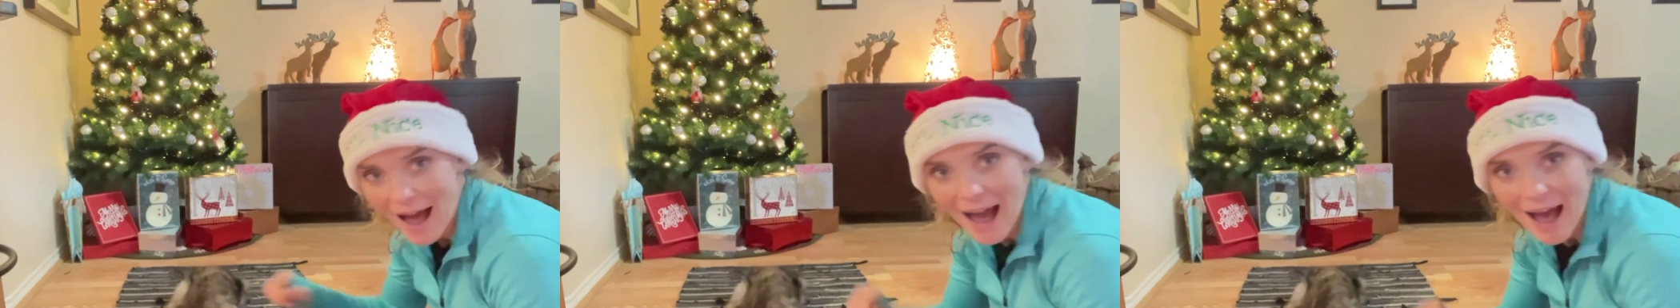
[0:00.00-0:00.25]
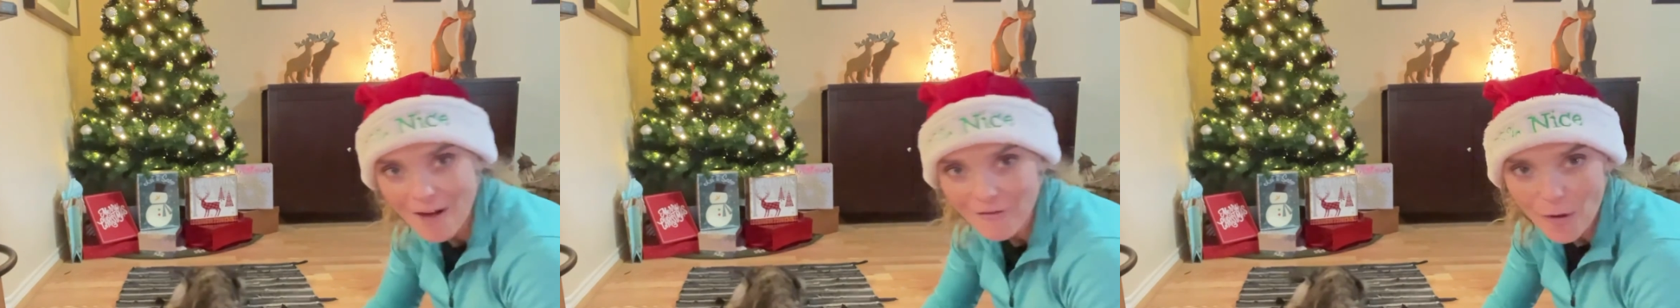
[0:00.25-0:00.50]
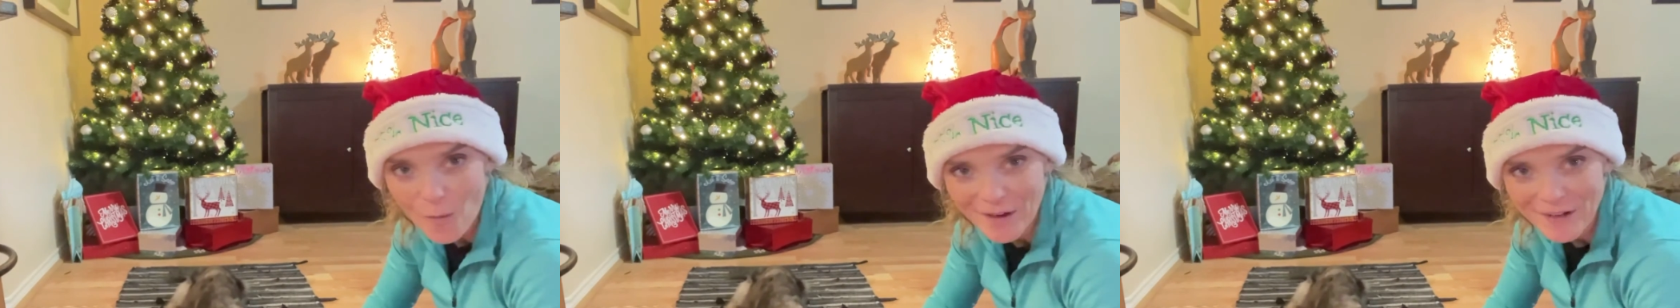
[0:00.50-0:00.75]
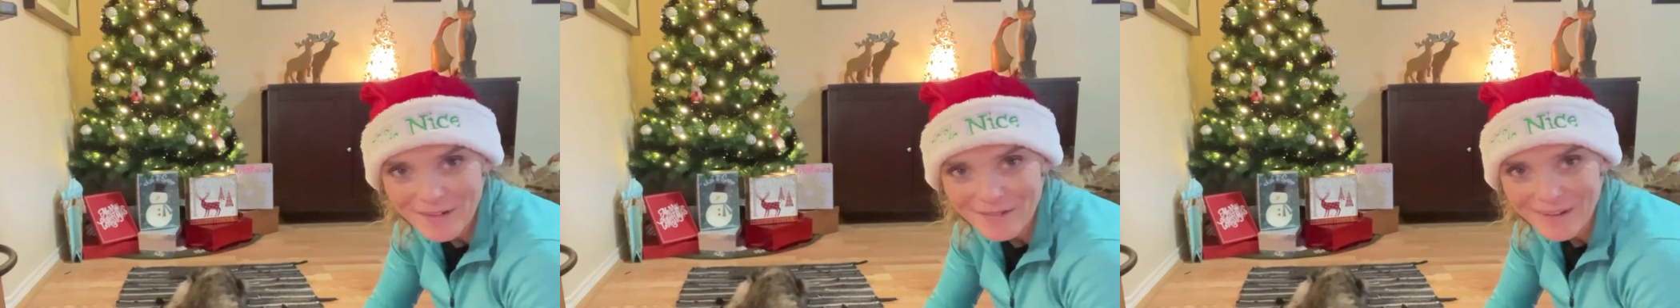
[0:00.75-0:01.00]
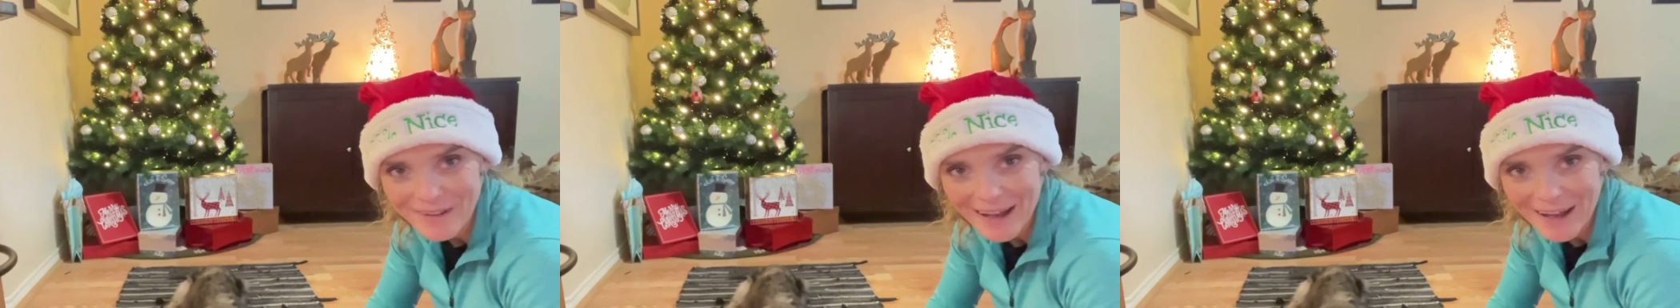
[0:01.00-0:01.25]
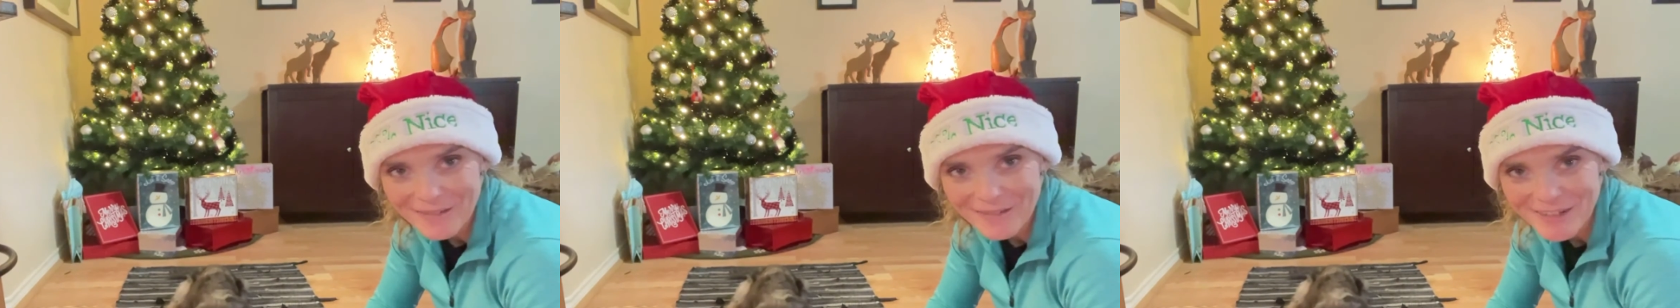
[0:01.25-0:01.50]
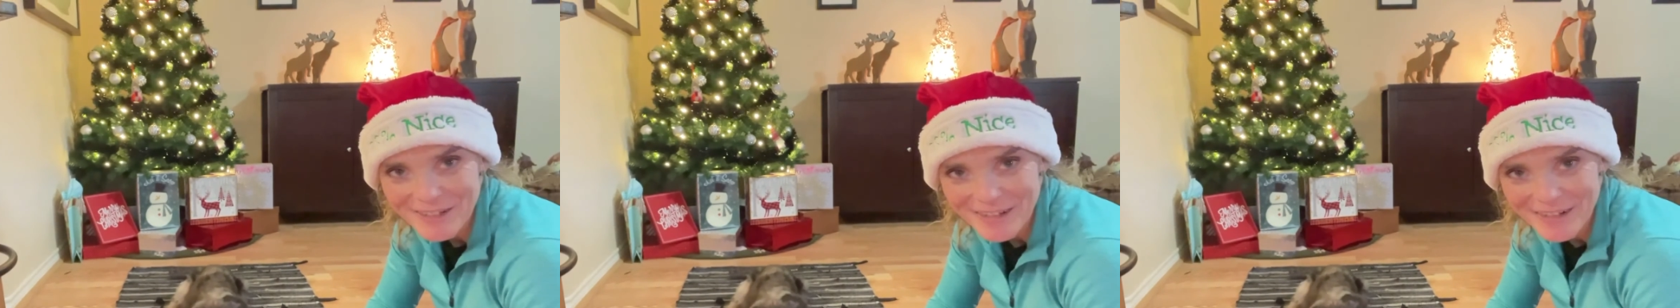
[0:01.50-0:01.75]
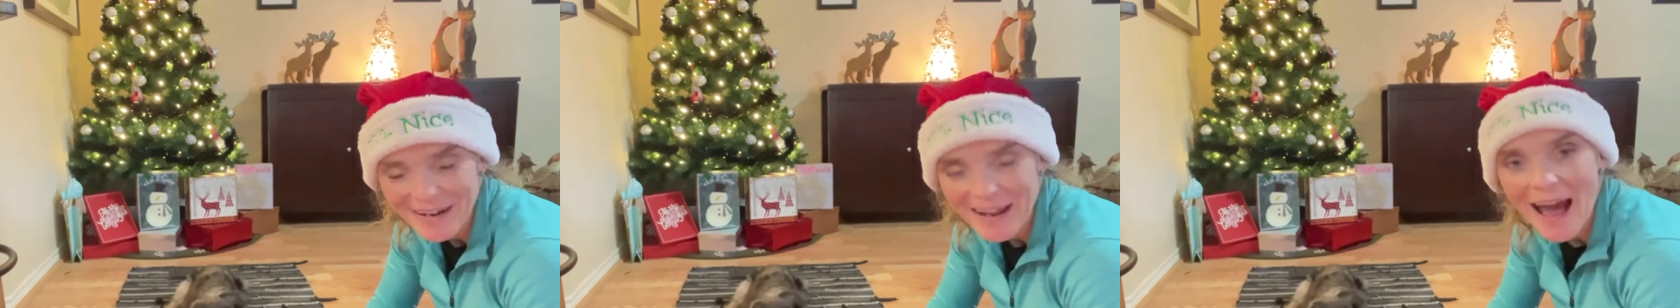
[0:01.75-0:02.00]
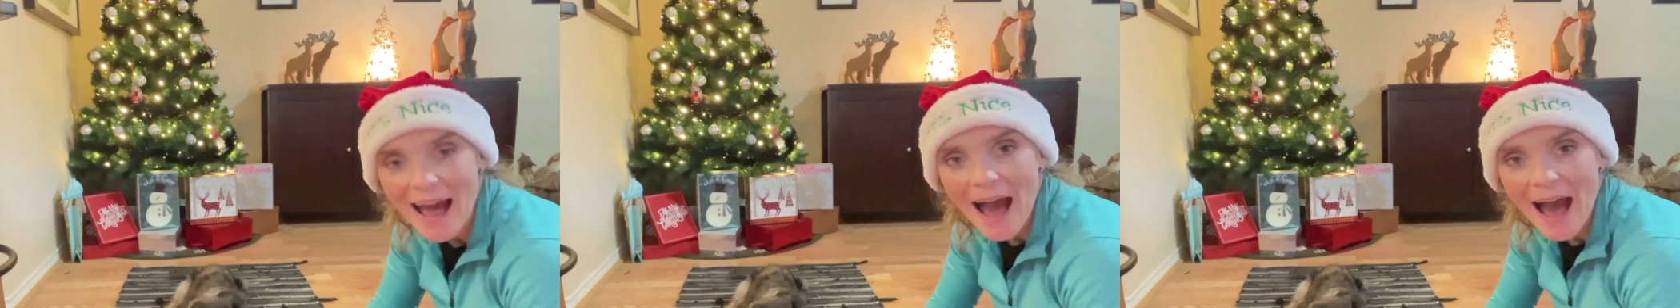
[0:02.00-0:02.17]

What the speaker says: have a wonderful afternoon,